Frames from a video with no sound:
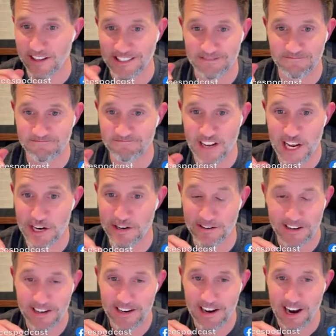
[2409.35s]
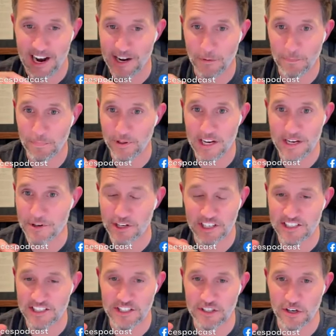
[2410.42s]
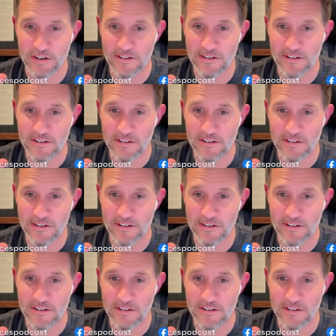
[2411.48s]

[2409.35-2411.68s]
Like, oh, I'm definitely going. to. I don't blame you because it's